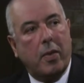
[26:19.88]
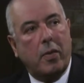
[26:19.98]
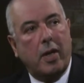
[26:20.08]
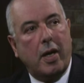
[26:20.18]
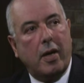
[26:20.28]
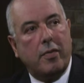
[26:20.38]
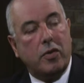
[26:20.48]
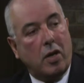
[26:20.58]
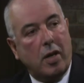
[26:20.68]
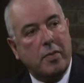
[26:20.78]
we have
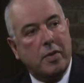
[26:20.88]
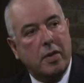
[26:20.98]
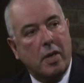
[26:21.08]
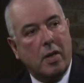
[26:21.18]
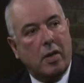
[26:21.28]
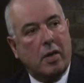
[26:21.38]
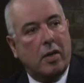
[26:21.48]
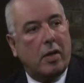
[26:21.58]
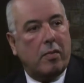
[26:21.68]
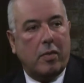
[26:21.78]
jobs. In
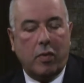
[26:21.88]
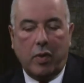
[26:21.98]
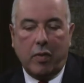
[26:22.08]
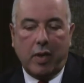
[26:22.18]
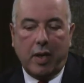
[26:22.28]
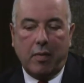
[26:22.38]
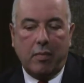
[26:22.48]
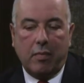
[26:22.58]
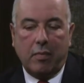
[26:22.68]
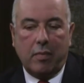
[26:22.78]
the you
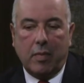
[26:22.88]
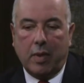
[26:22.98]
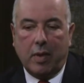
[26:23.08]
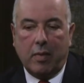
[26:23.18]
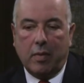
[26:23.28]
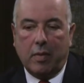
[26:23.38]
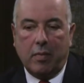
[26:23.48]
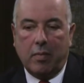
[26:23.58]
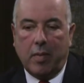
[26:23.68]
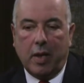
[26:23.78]
can uh,
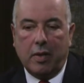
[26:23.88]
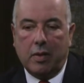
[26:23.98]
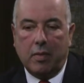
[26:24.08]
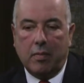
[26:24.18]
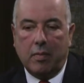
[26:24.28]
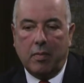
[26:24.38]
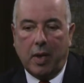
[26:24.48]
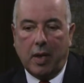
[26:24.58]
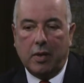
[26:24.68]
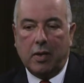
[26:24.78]
manage
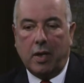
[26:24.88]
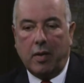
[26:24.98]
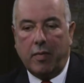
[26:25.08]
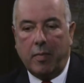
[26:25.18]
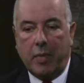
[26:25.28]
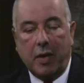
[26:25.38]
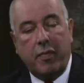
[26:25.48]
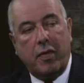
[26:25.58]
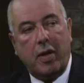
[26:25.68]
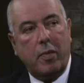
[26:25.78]
manage a big
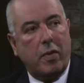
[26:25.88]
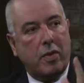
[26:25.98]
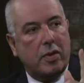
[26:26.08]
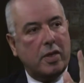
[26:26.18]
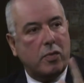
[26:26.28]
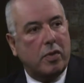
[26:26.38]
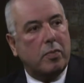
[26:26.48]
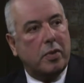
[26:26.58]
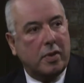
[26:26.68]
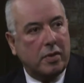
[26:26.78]
farm with just one
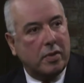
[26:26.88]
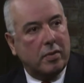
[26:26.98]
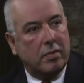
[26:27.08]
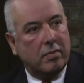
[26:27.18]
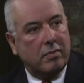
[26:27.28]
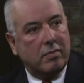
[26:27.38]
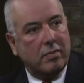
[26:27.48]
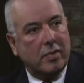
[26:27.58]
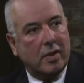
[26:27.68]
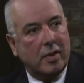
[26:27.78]
person.
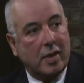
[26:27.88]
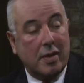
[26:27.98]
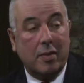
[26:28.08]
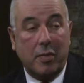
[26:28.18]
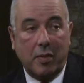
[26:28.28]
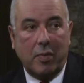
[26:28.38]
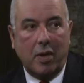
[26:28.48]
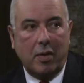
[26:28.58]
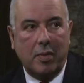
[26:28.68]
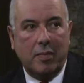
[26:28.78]
Hmm. That's a big
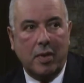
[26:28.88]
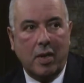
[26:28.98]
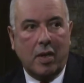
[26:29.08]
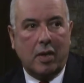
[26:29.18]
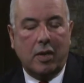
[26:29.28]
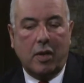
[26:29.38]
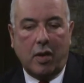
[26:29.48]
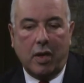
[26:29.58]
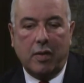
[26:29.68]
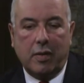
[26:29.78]
problem. The
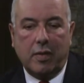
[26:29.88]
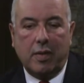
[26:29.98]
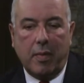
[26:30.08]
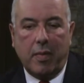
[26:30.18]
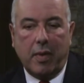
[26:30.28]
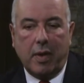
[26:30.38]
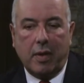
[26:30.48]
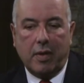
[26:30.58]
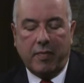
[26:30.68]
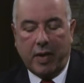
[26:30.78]
oil is the same thing.
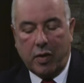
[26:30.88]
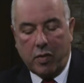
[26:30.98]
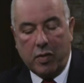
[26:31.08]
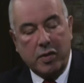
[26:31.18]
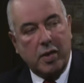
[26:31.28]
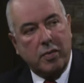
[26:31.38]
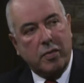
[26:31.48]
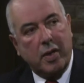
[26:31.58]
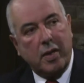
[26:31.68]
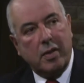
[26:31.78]
It's very
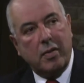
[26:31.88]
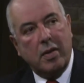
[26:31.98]
concentrated.